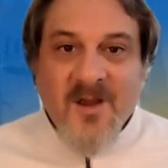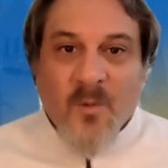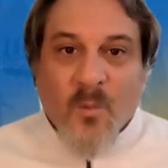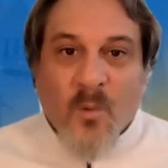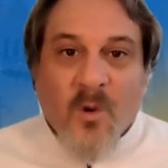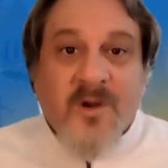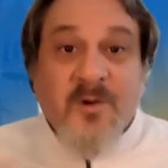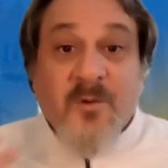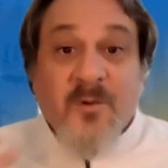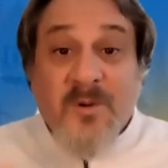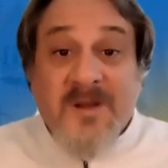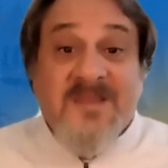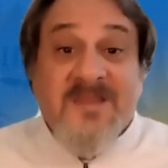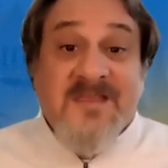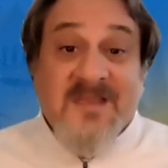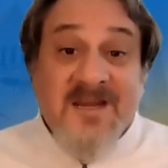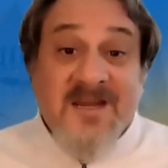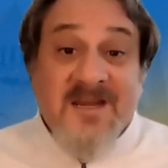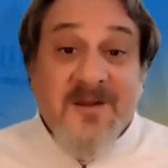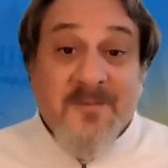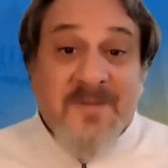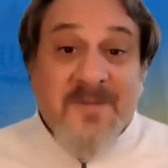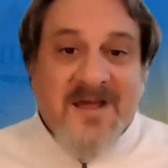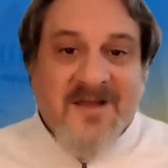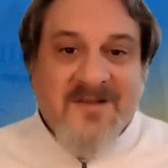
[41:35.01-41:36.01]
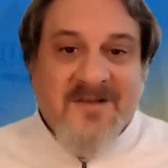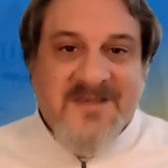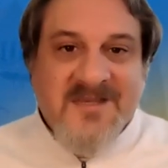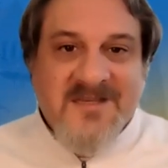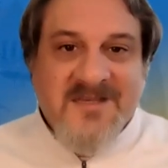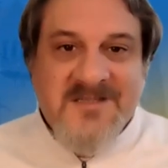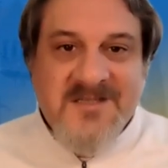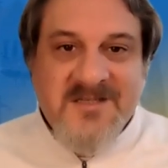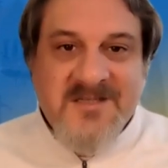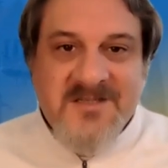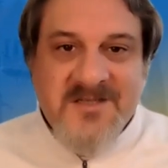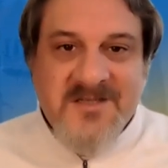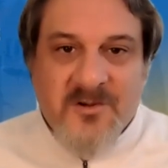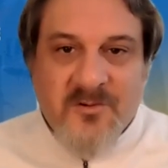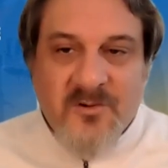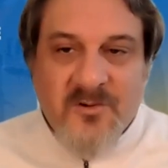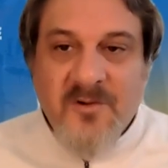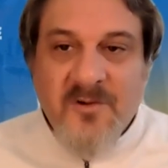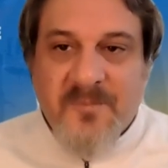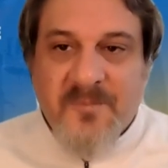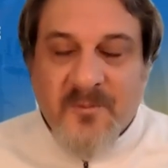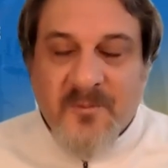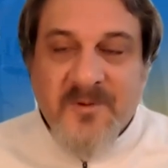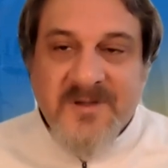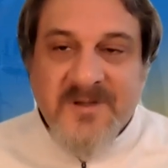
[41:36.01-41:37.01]
What do we think about this as a
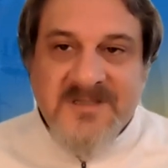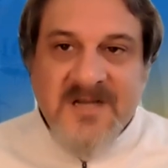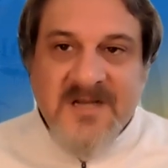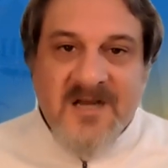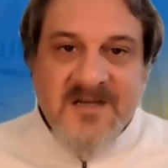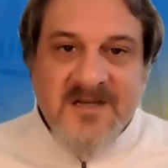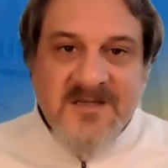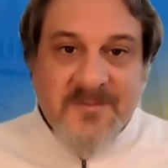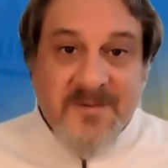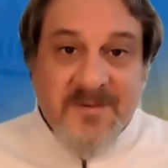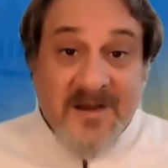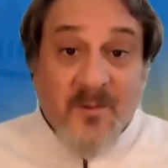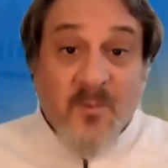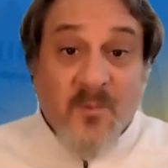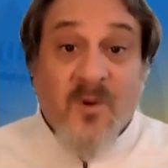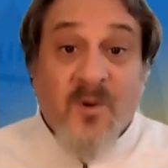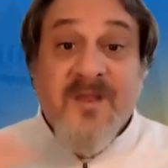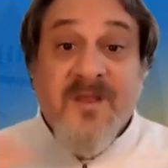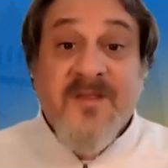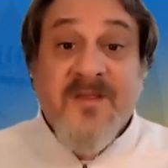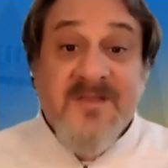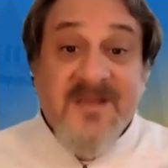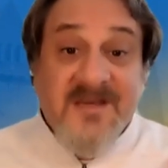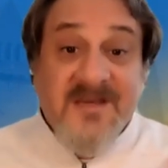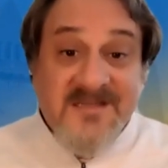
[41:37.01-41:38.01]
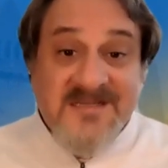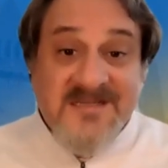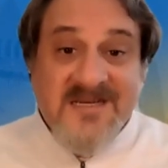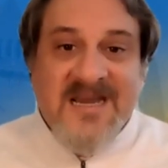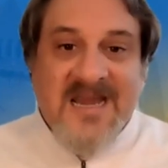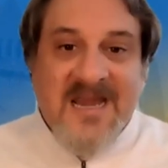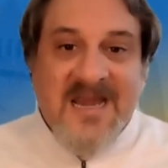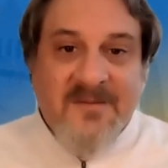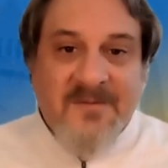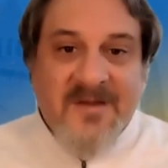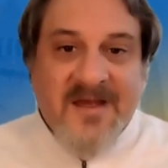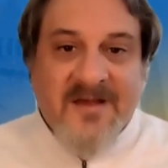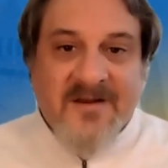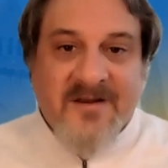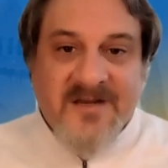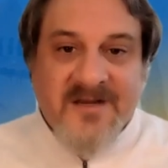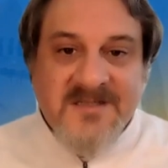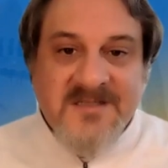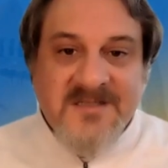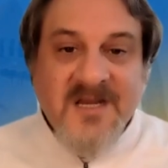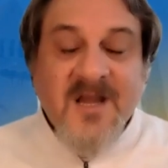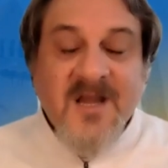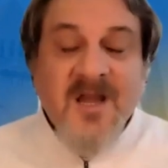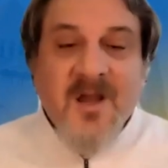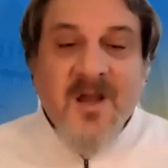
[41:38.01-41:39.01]
group? And we talked about it. One of the things that came out
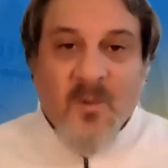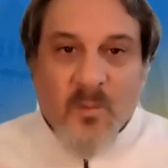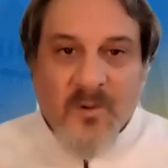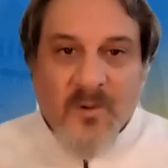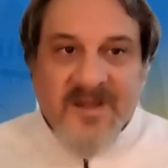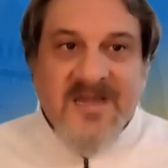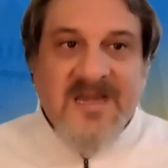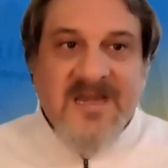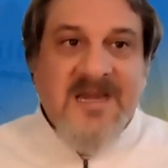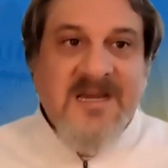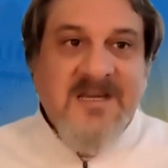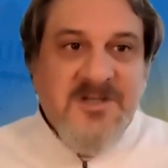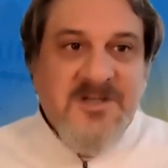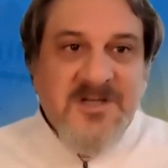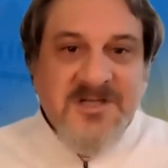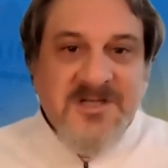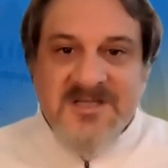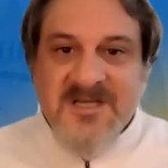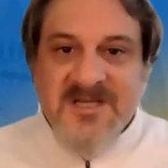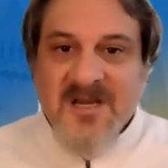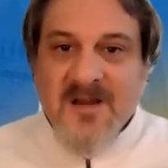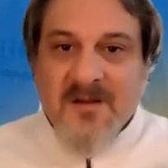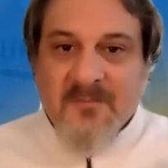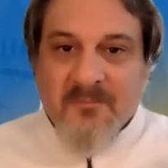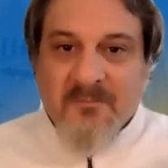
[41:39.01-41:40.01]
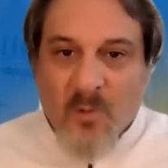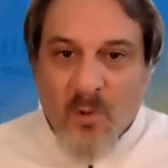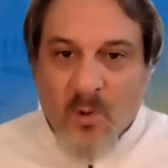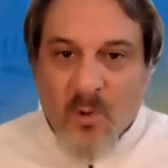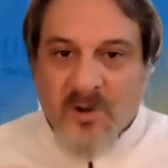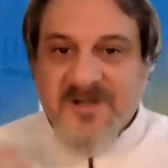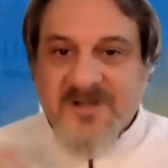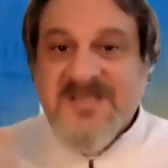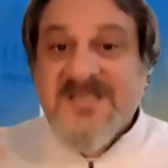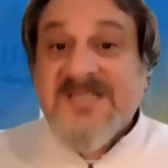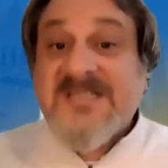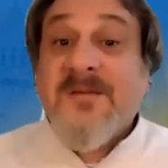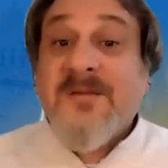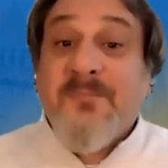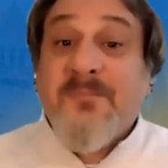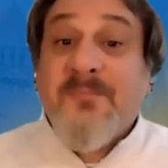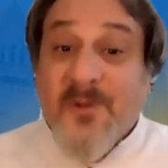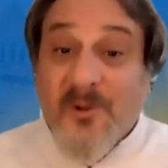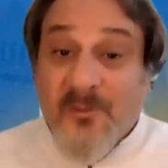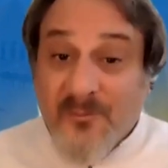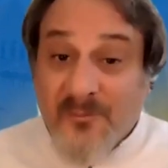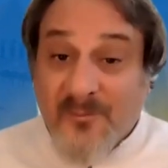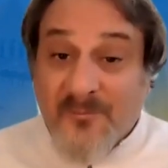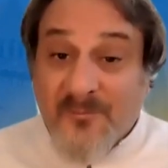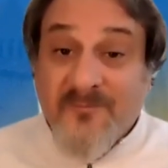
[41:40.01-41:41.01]
is we need just more
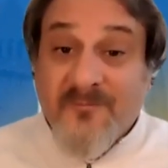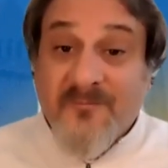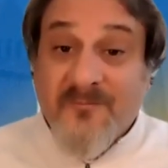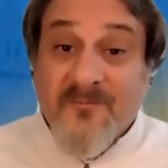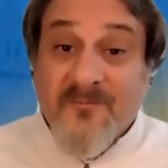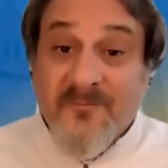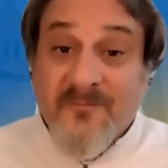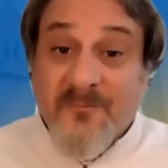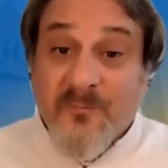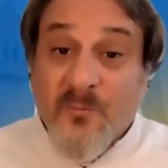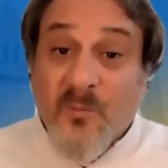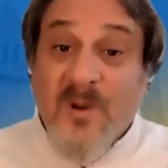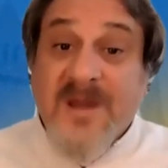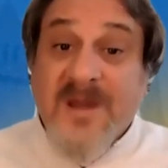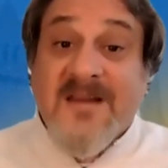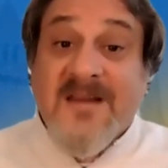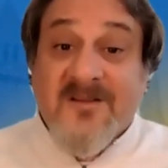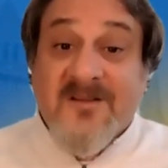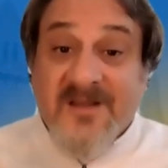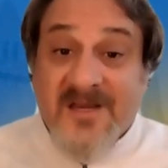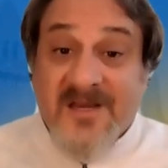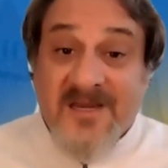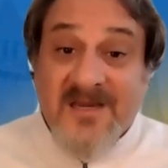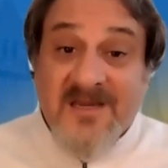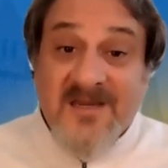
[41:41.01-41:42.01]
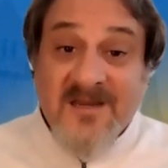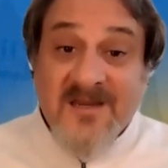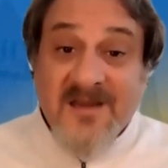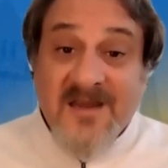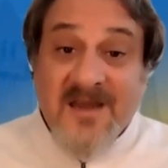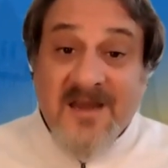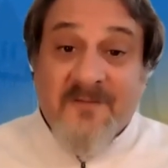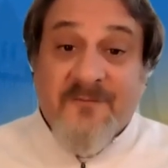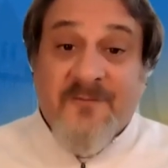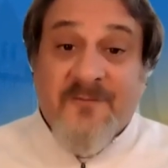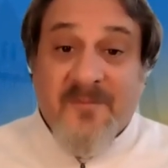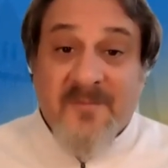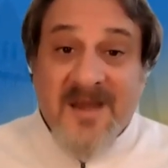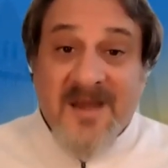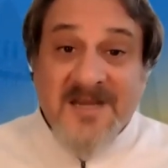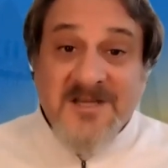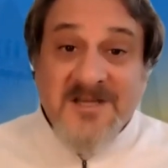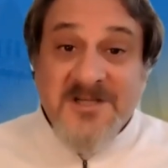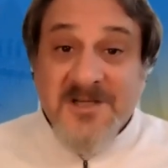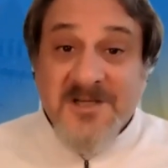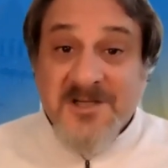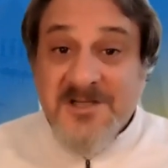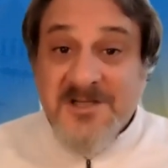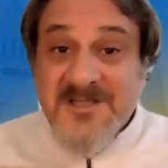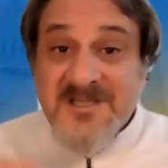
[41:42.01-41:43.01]
simple weekly
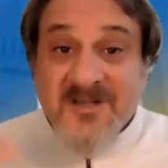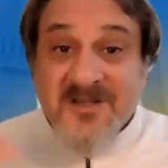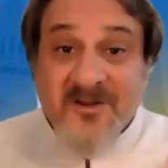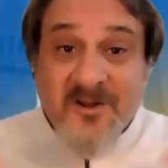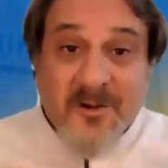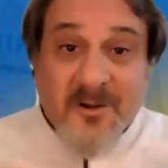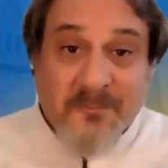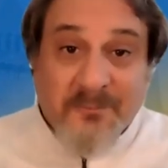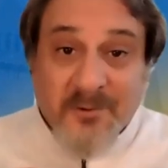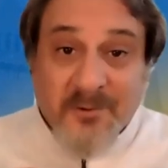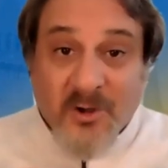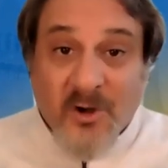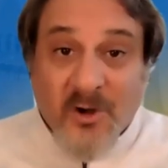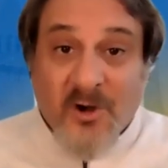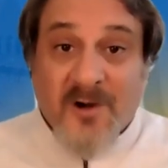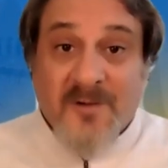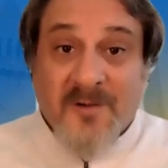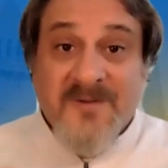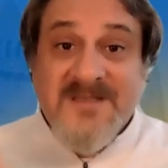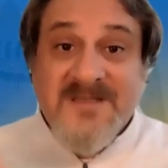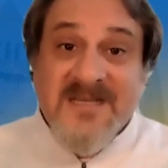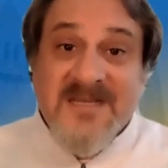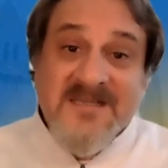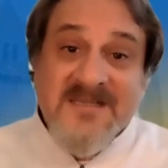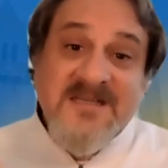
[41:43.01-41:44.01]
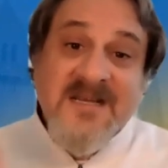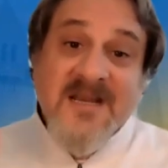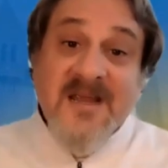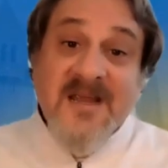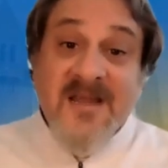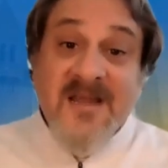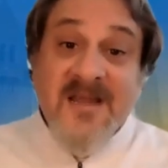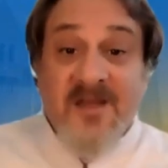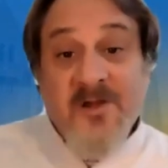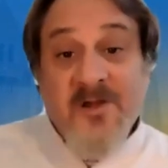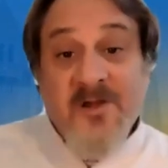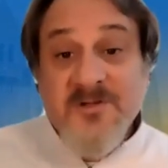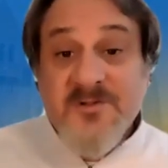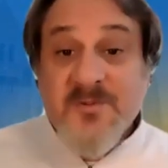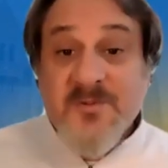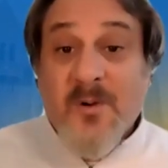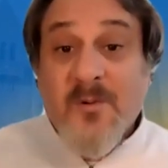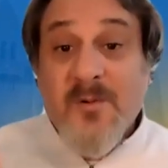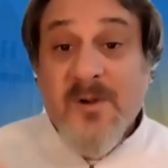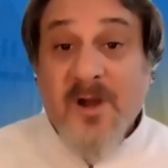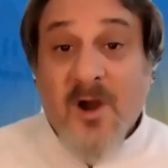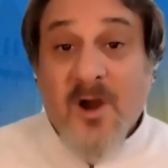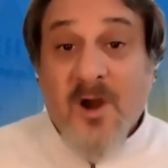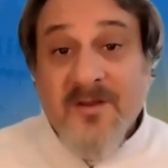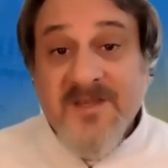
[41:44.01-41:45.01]
information, just a little blurb that says, here's where
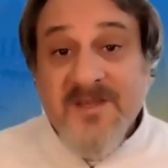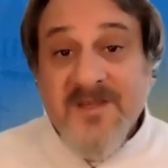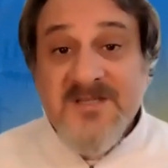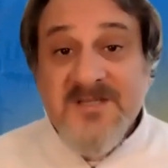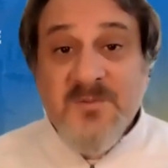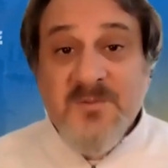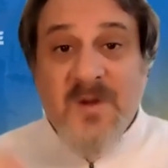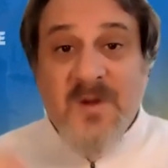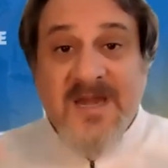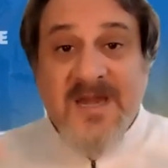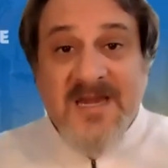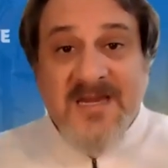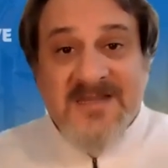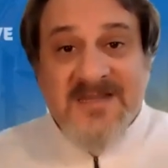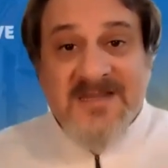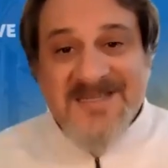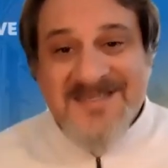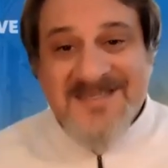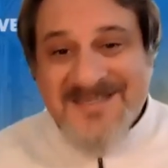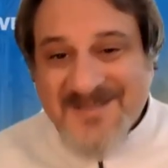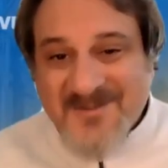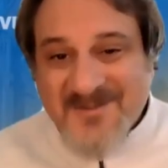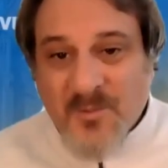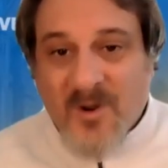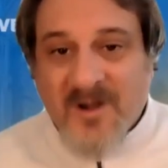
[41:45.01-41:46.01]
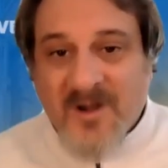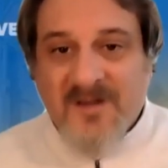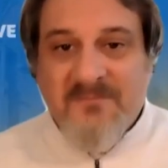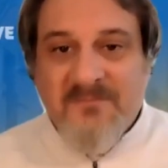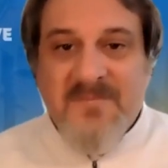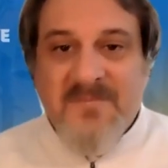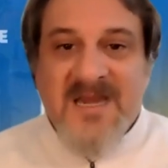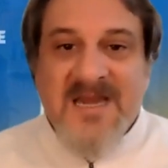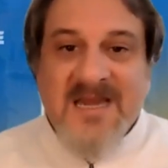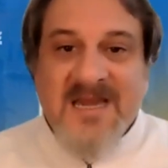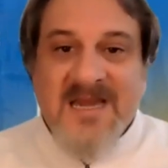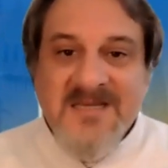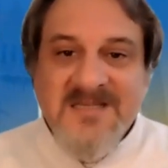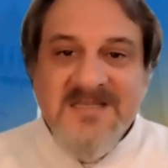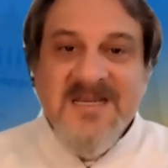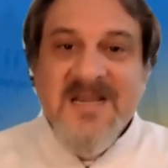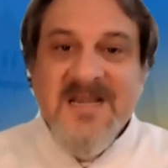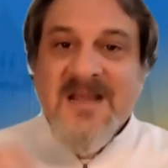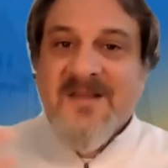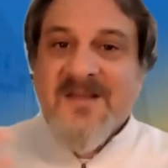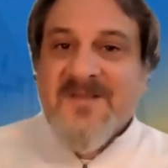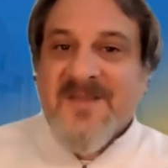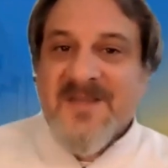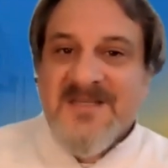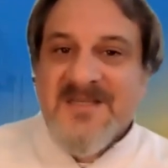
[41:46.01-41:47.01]
we are this week. This is what it means.
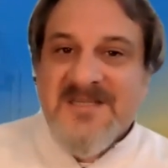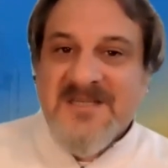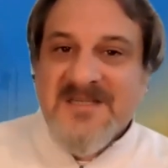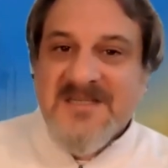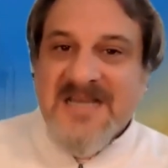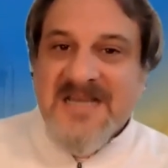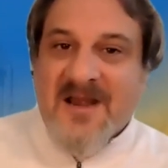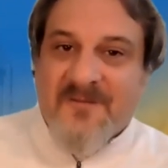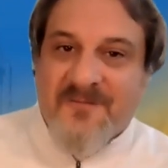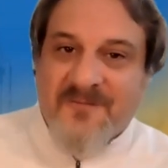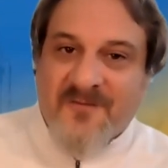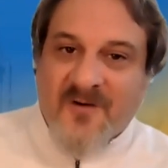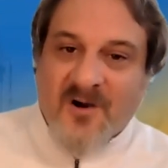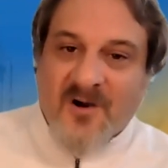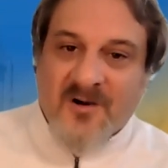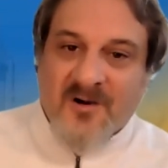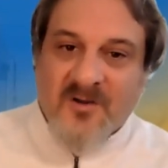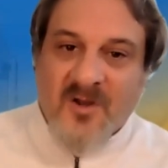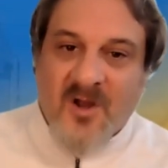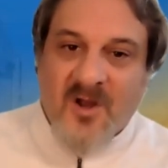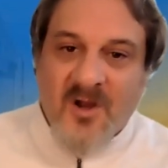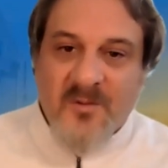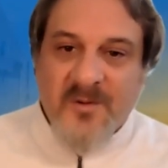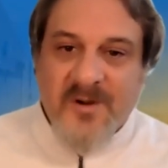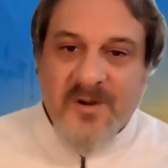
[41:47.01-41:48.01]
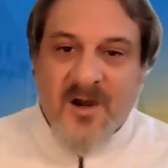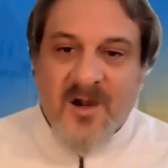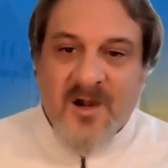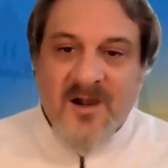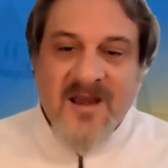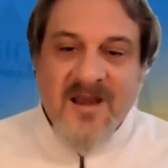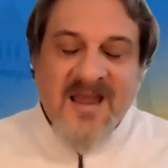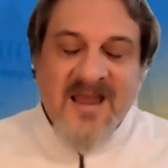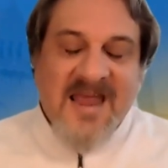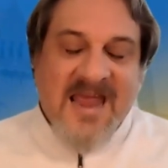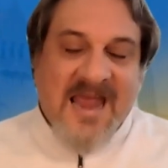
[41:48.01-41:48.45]
This is how far along we are.